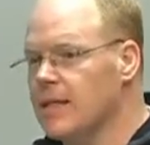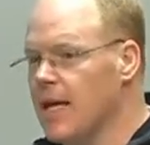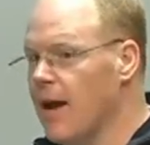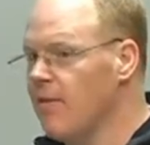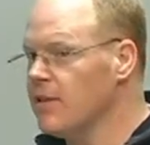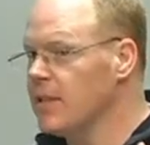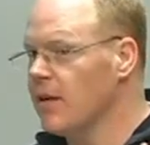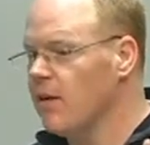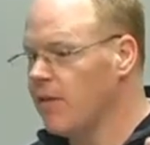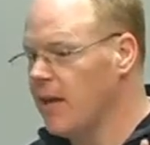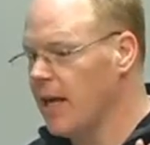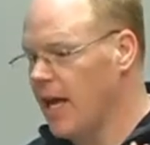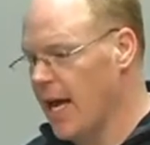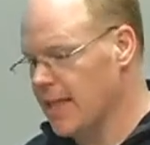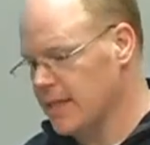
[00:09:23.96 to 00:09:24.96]
Because every single
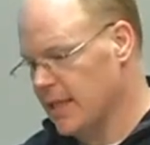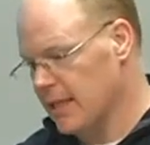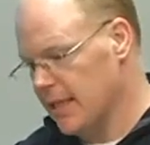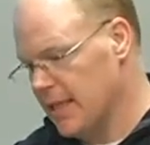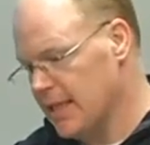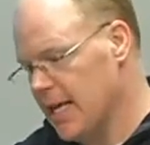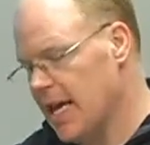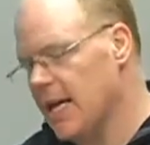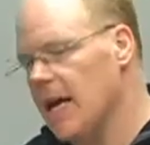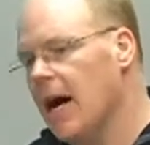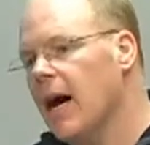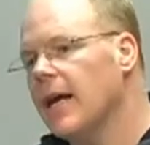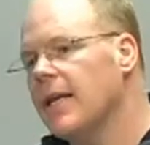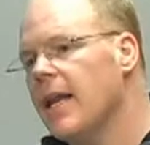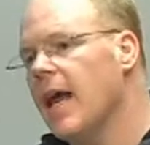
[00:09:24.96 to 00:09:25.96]
thing has to at least hit
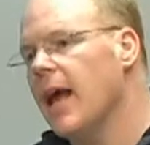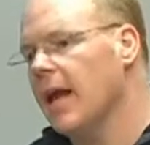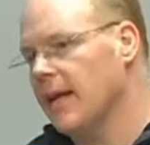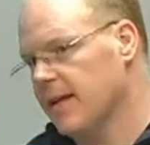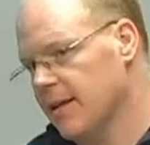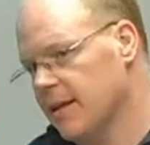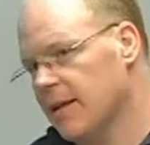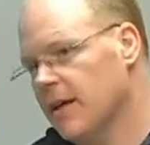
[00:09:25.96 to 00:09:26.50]
a date.